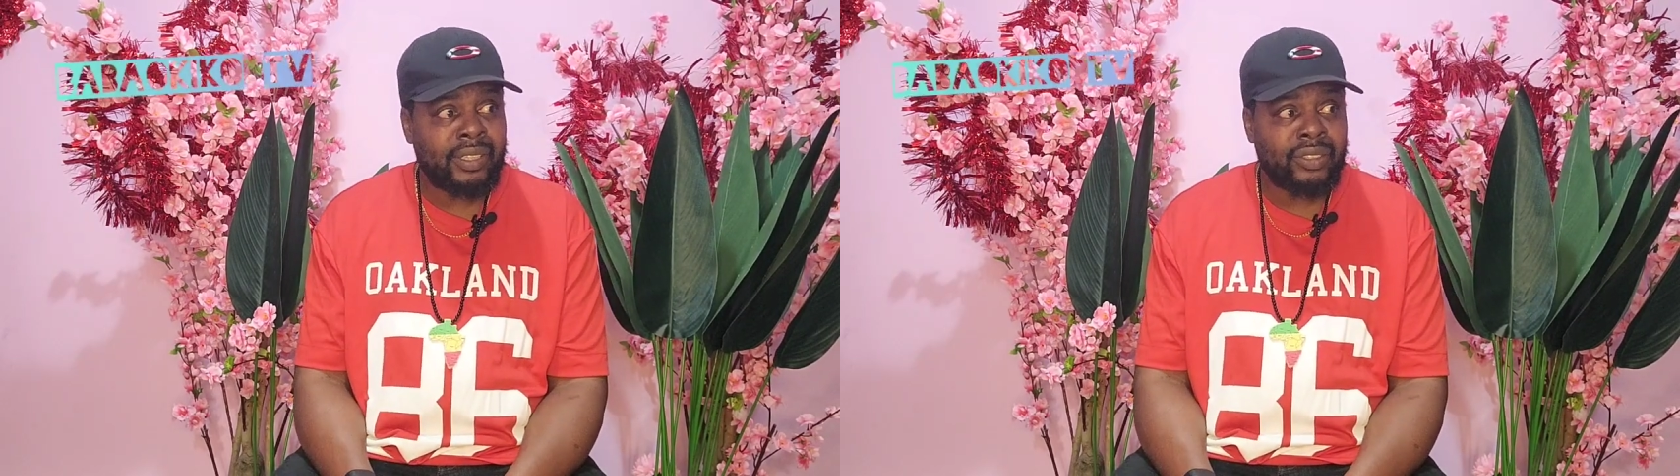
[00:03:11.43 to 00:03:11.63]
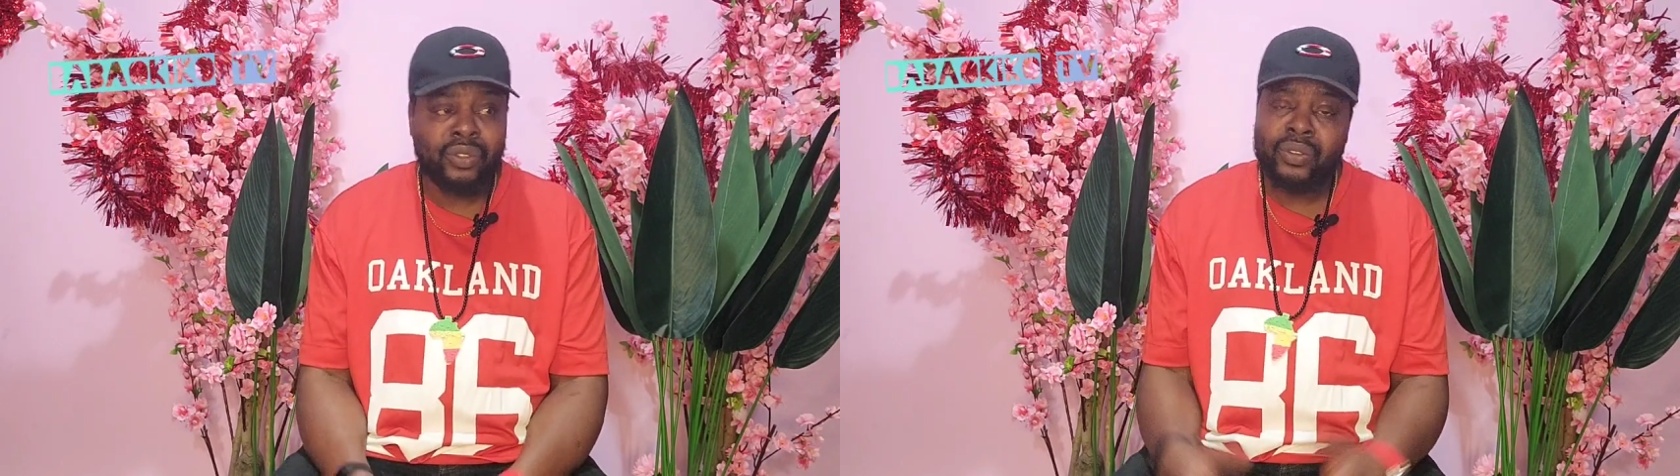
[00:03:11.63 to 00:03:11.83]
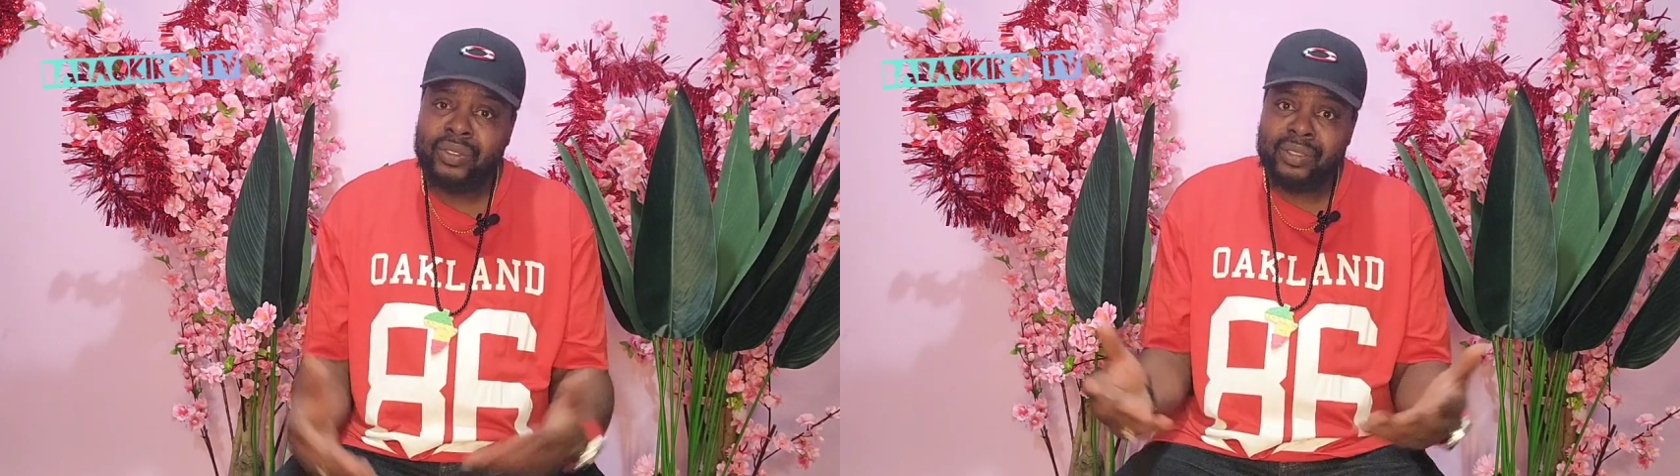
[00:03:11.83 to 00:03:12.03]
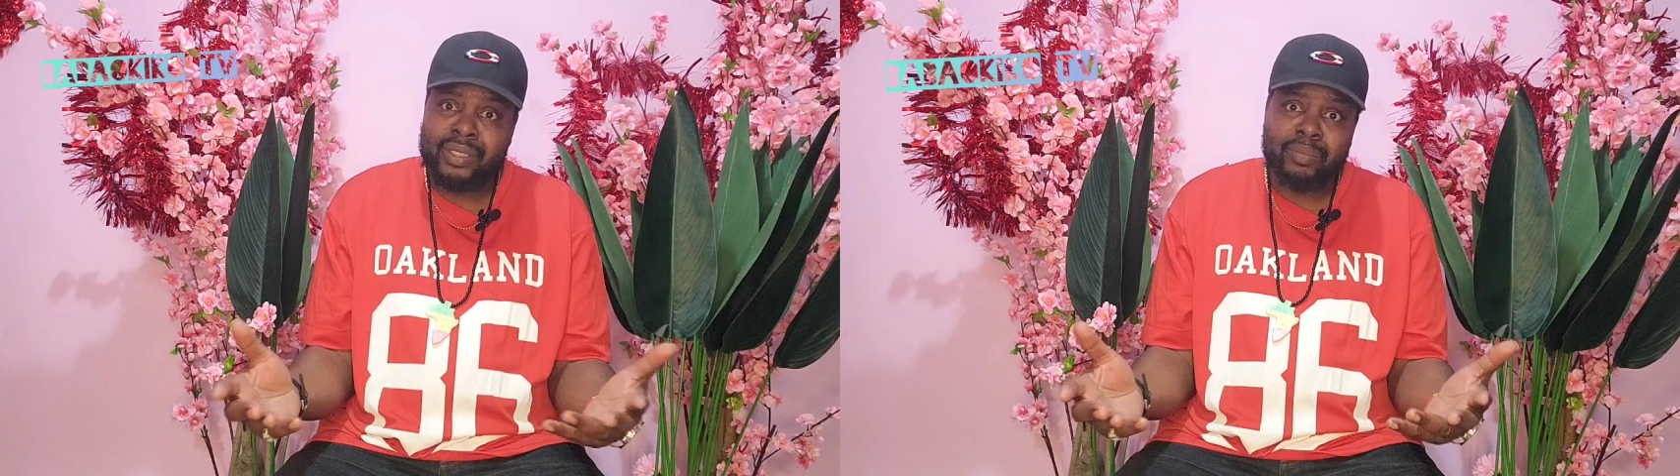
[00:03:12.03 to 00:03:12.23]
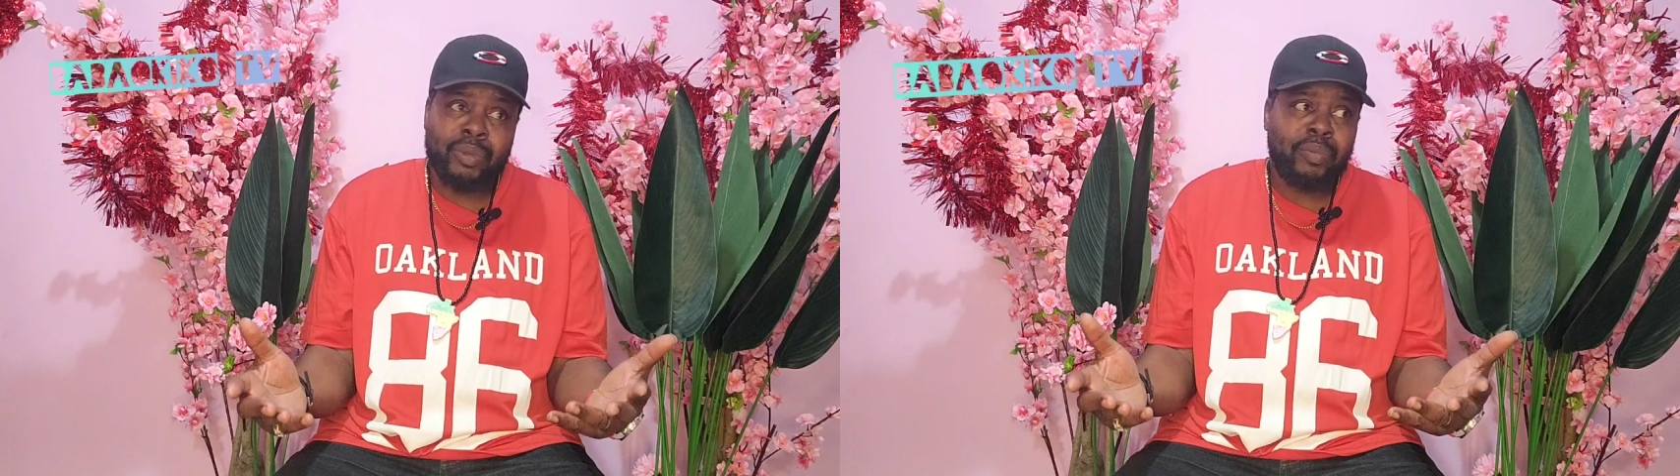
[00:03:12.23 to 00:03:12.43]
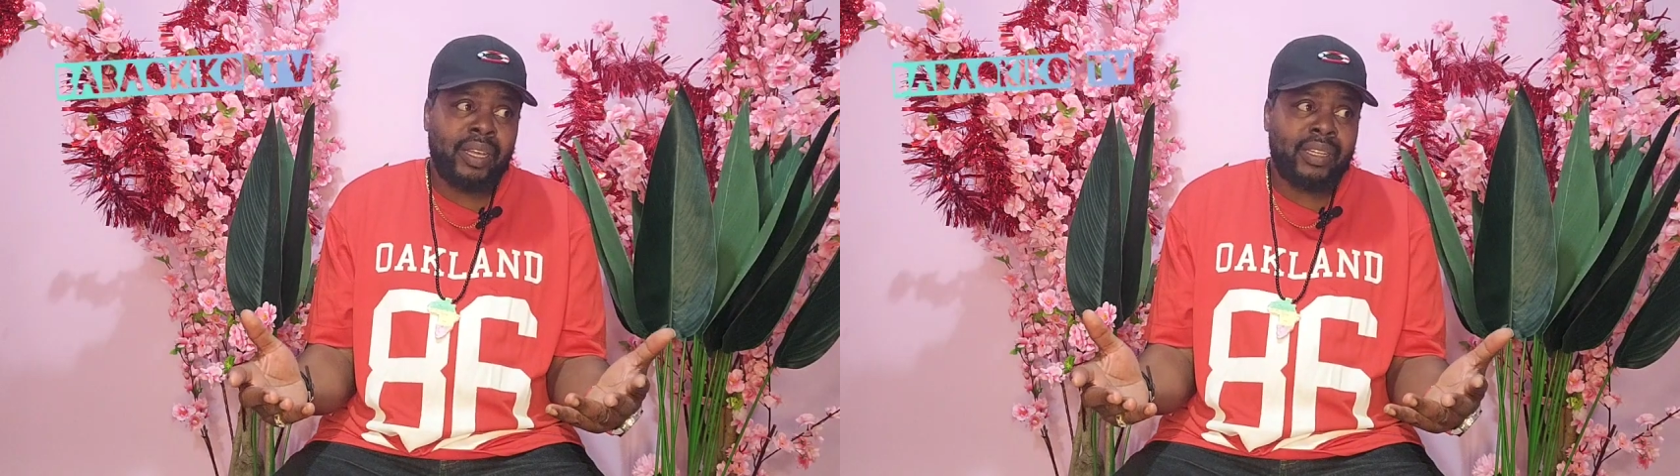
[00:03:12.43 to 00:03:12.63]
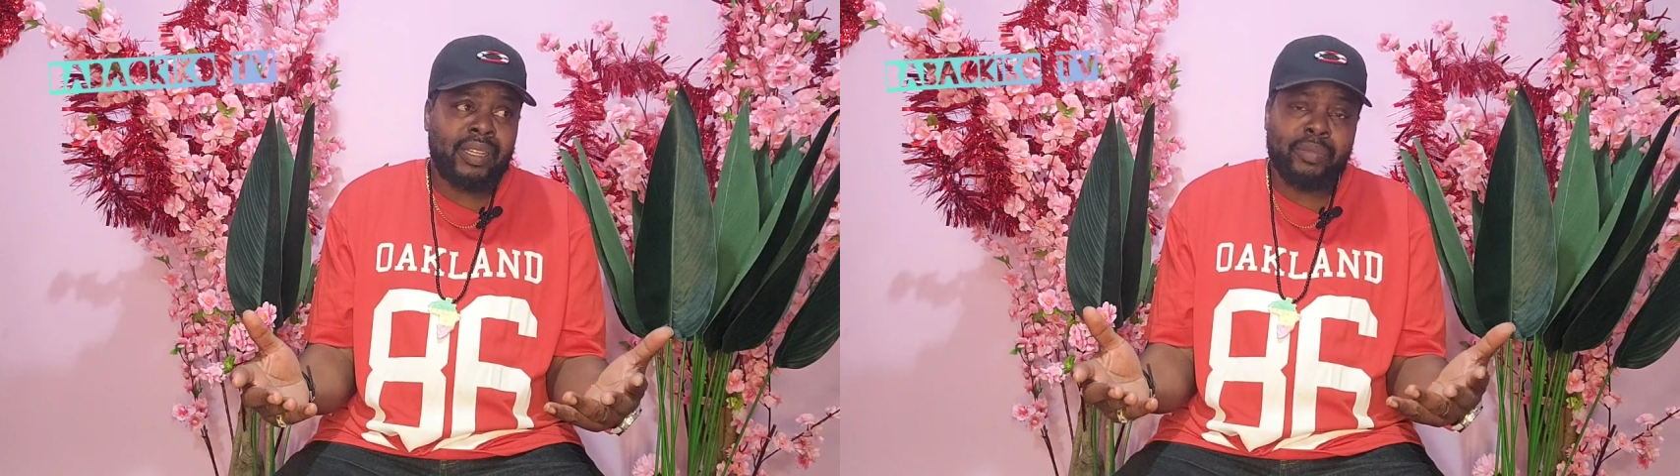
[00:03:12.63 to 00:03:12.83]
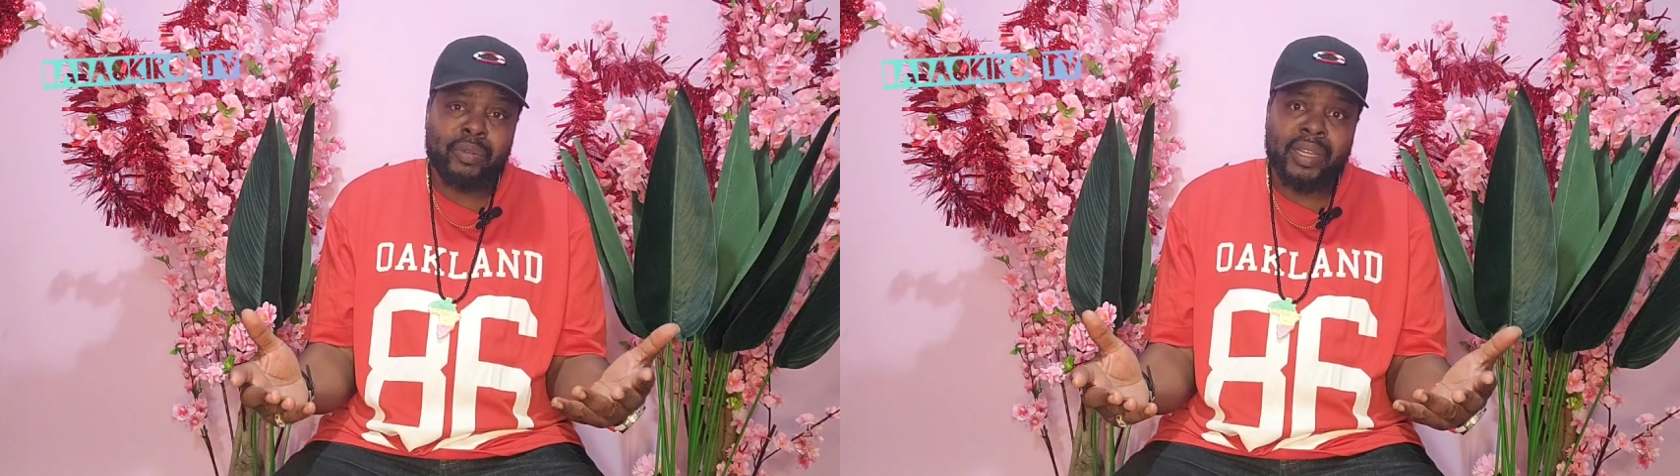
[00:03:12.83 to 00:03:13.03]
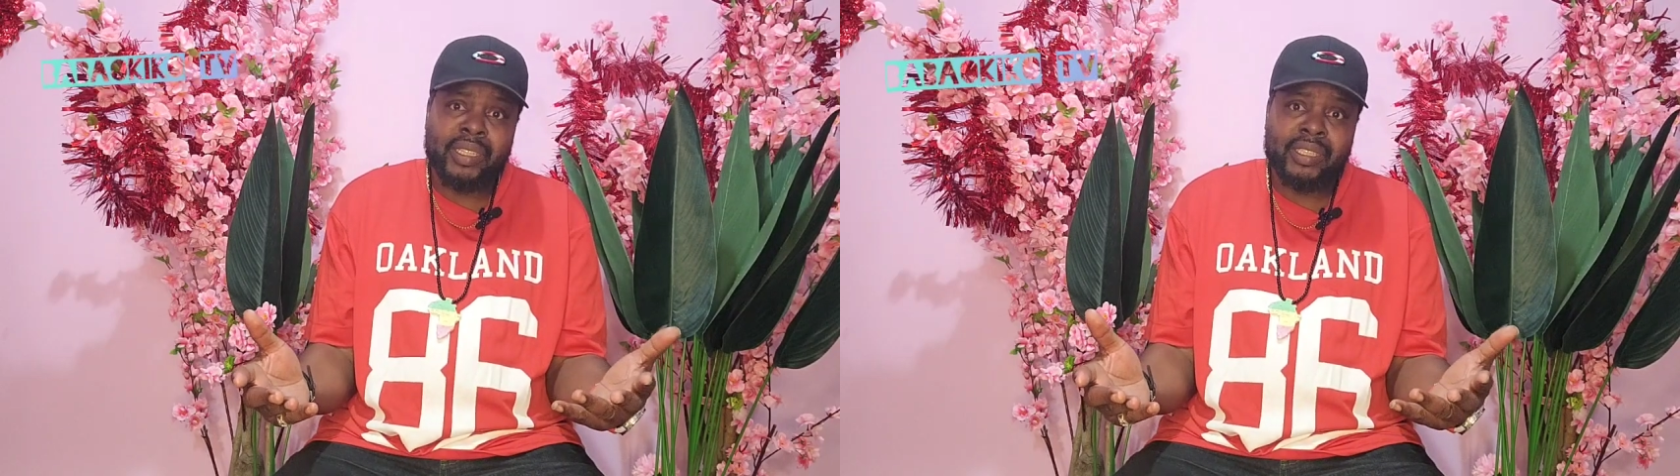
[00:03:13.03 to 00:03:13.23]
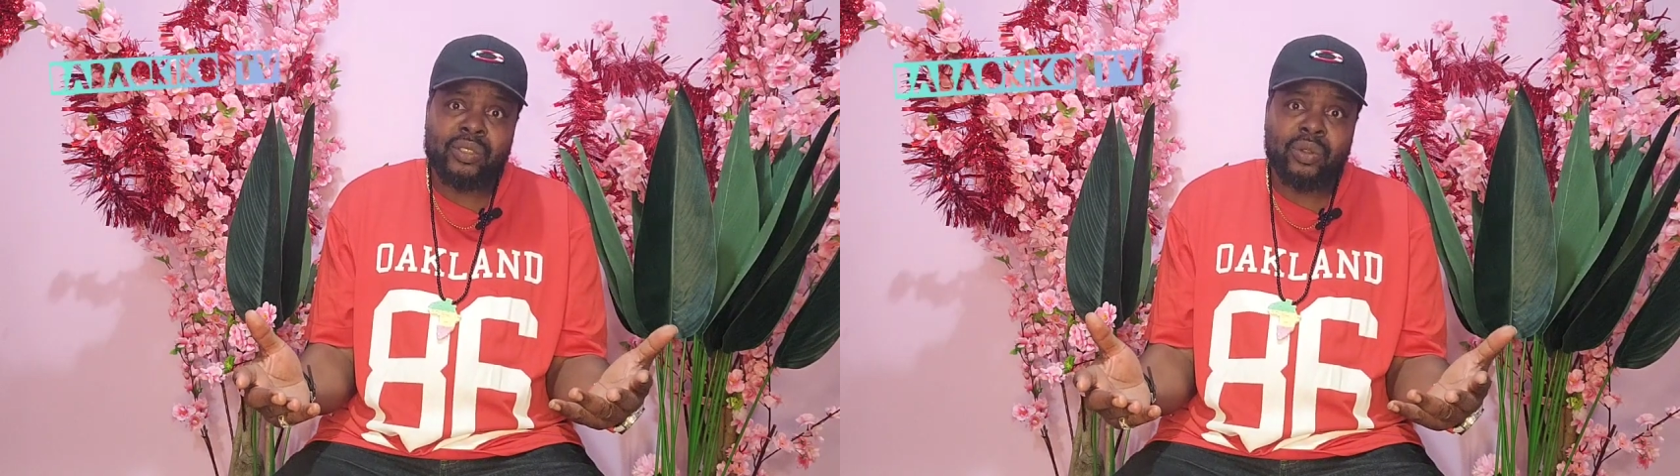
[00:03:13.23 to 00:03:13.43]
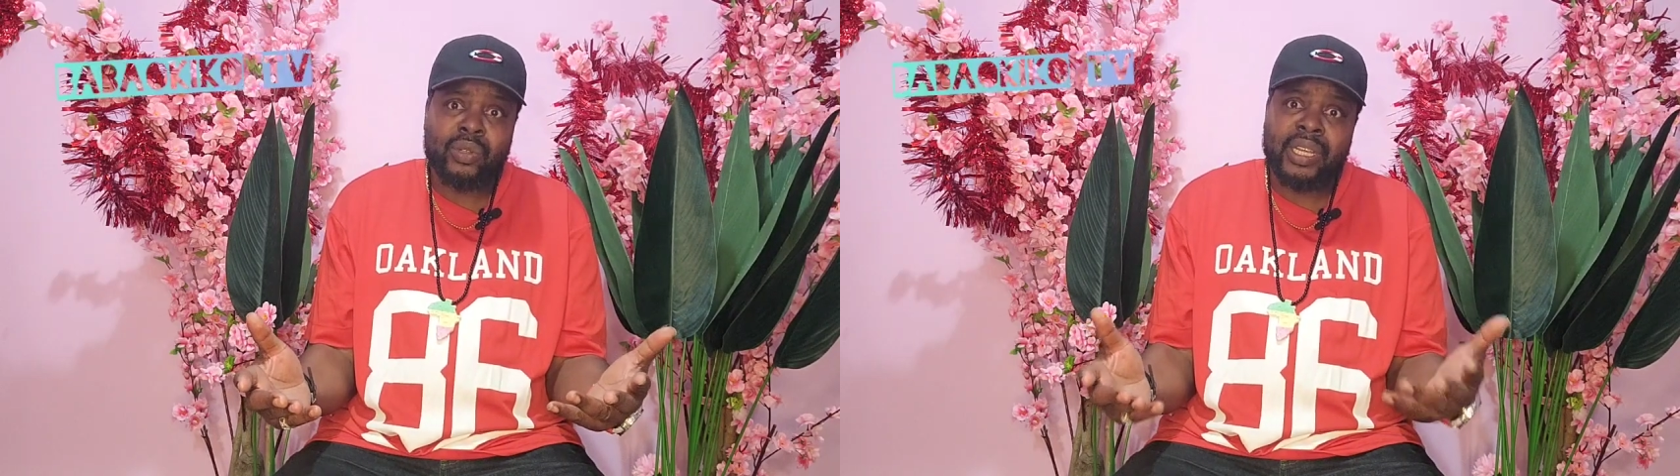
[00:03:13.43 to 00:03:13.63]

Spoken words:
So Mohbad's soul